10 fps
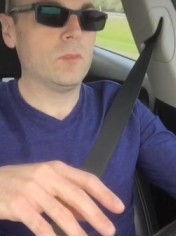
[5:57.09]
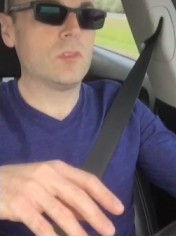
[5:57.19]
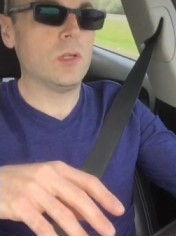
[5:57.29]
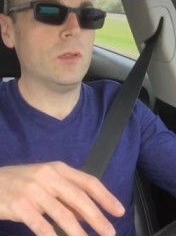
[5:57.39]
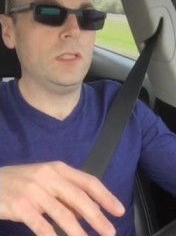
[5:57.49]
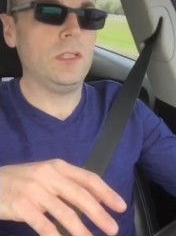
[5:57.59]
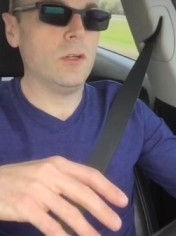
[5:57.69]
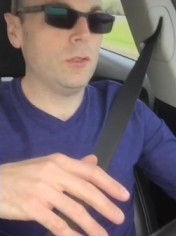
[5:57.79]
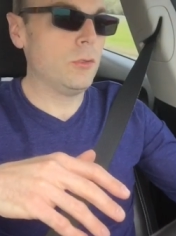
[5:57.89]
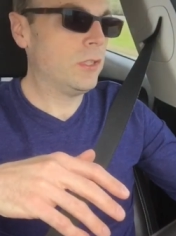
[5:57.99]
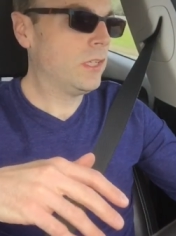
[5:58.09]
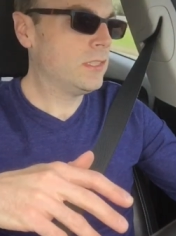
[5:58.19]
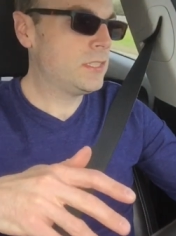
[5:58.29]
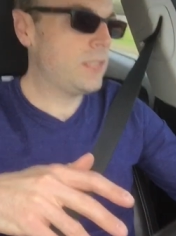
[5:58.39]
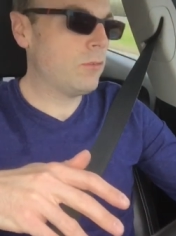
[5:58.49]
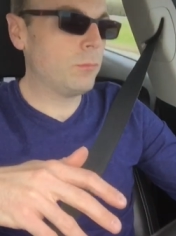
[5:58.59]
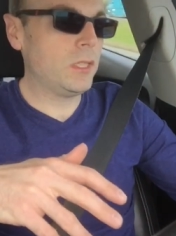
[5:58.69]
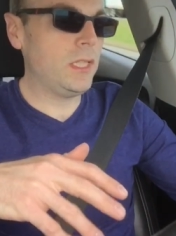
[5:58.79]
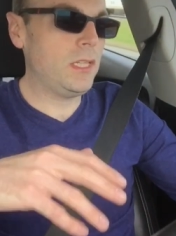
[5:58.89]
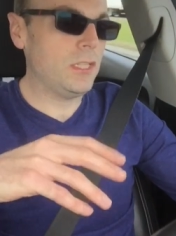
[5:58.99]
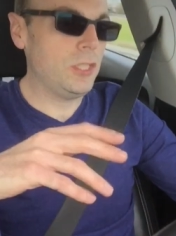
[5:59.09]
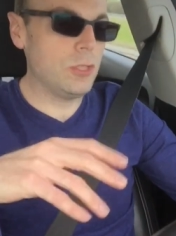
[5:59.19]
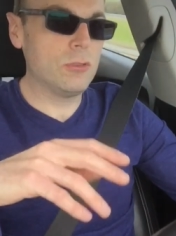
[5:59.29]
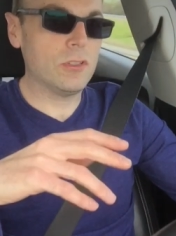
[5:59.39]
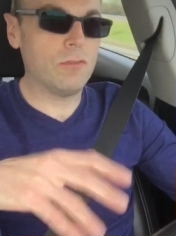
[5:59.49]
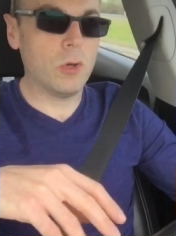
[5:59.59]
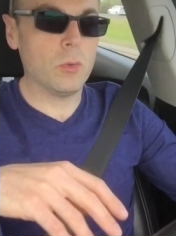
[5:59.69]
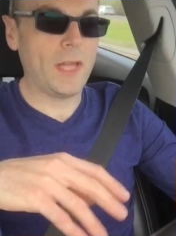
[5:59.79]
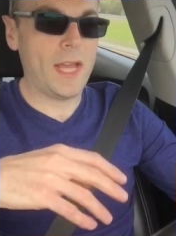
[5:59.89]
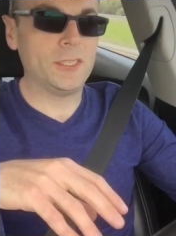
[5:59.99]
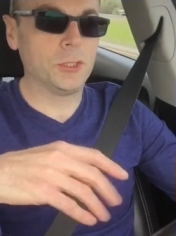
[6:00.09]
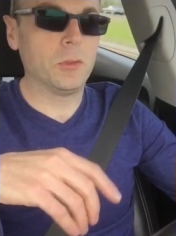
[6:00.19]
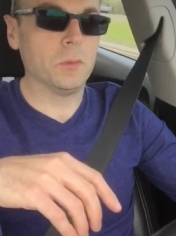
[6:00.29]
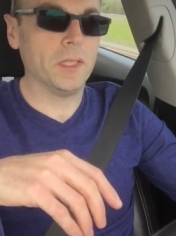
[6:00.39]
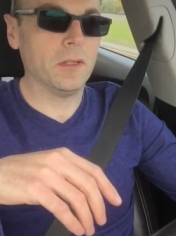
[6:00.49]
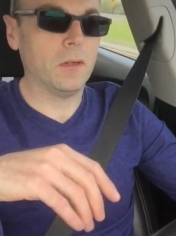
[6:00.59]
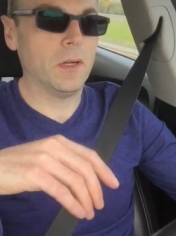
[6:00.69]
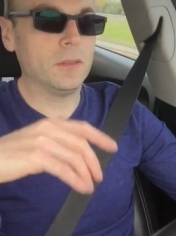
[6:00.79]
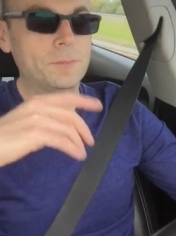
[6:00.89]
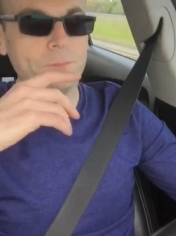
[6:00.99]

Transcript: so that you could conceivably use a Volt as your only car.